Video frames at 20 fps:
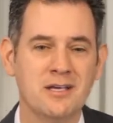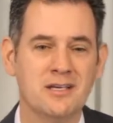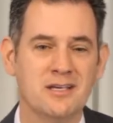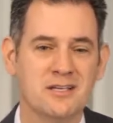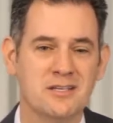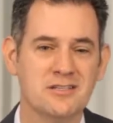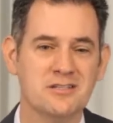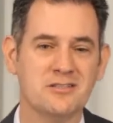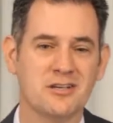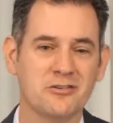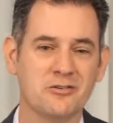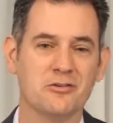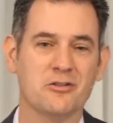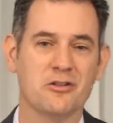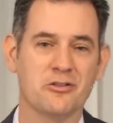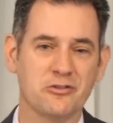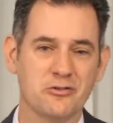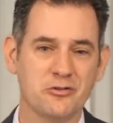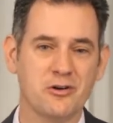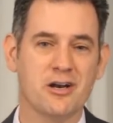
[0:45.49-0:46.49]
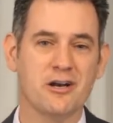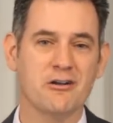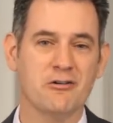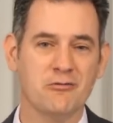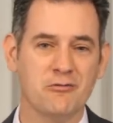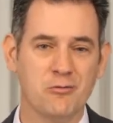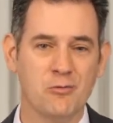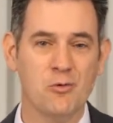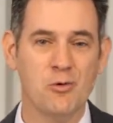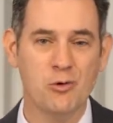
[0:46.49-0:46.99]
is under the threat
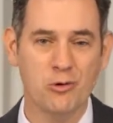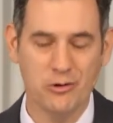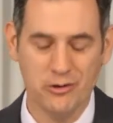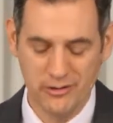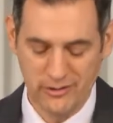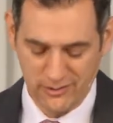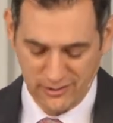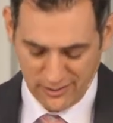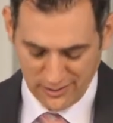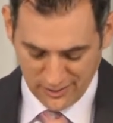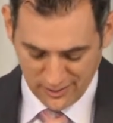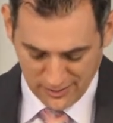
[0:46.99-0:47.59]
of war.